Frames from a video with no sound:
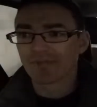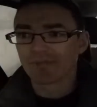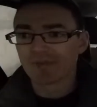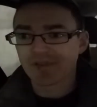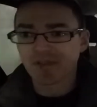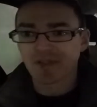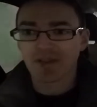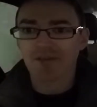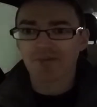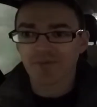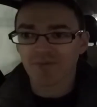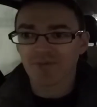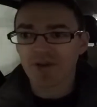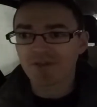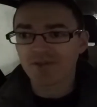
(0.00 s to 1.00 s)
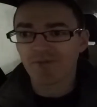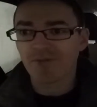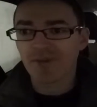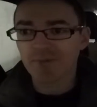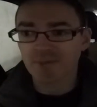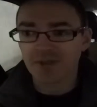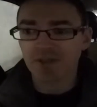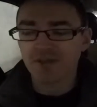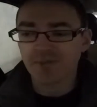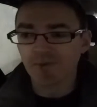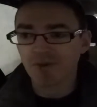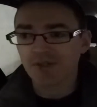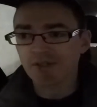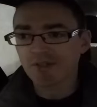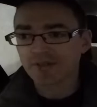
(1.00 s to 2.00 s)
seeing friends and family, I suppose.